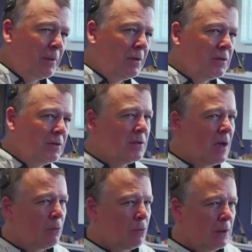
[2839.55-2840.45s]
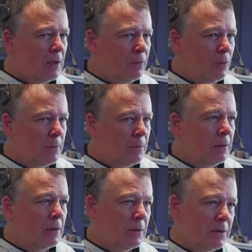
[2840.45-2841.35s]
but this is not really a
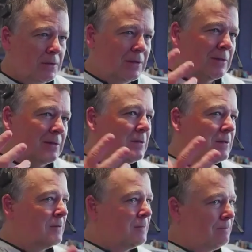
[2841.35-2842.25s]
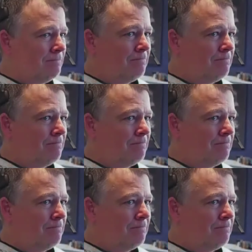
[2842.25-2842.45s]
vulnerability. This is